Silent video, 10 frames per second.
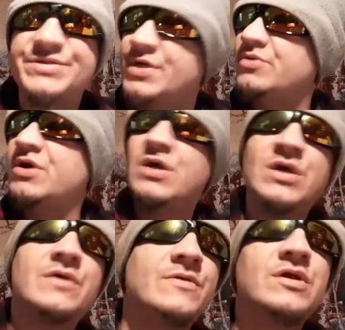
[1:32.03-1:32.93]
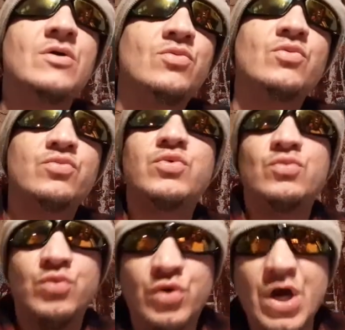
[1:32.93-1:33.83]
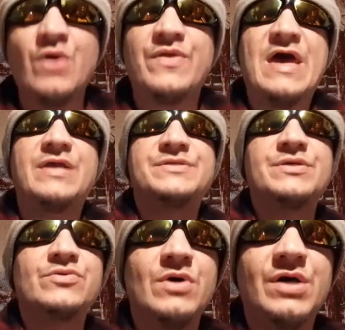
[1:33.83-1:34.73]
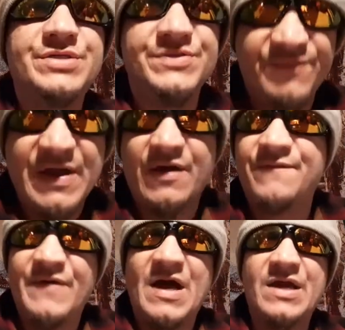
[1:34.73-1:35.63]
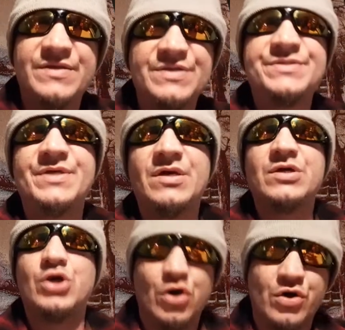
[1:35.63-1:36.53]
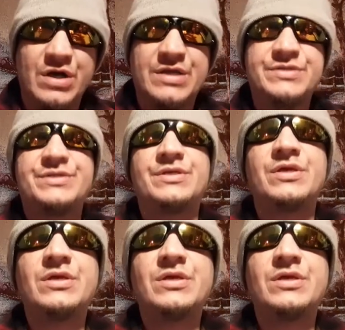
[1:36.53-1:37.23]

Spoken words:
So, we'll go that to just verify this current